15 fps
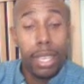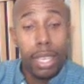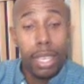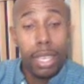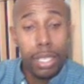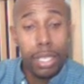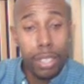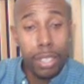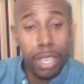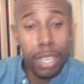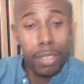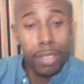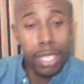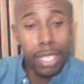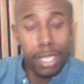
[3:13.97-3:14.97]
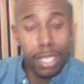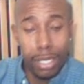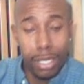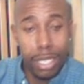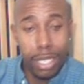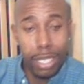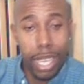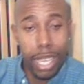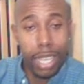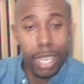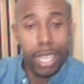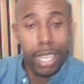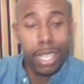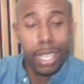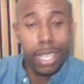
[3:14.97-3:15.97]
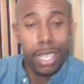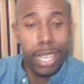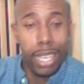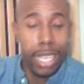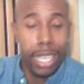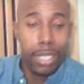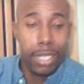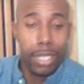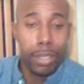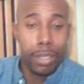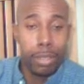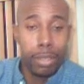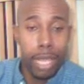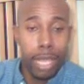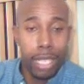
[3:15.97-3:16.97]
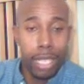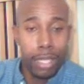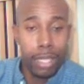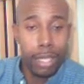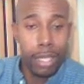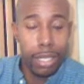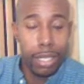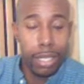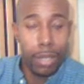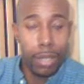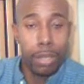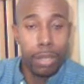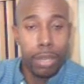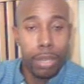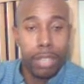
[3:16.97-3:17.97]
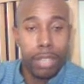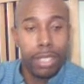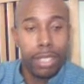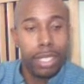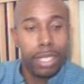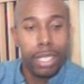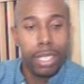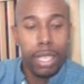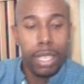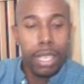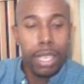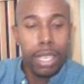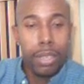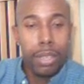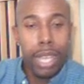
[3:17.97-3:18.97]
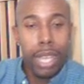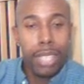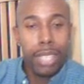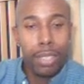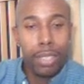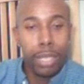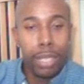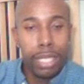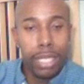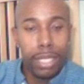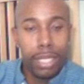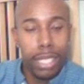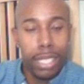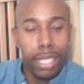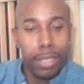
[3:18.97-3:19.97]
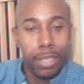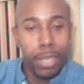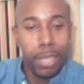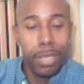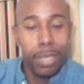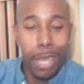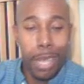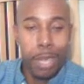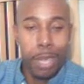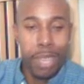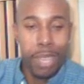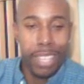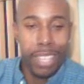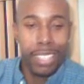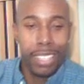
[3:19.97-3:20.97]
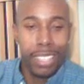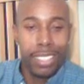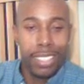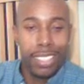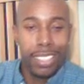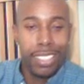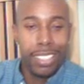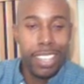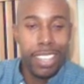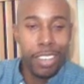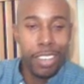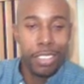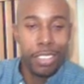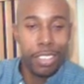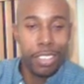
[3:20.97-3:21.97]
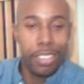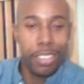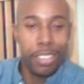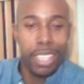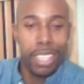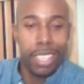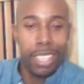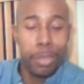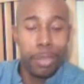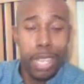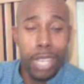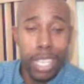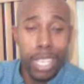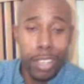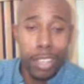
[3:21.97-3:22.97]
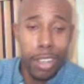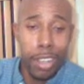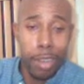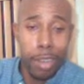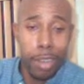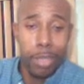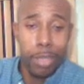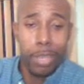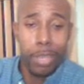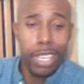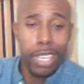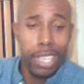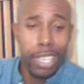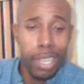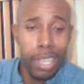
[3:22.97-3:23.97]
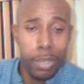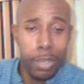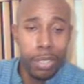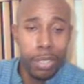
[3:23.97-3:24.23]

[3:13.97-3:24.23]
You never listen. And I told him, like his older brother, I said, you guys don't listen. It's the reason why your parents tell you certain things. We're not here to harm you, we're here to help you.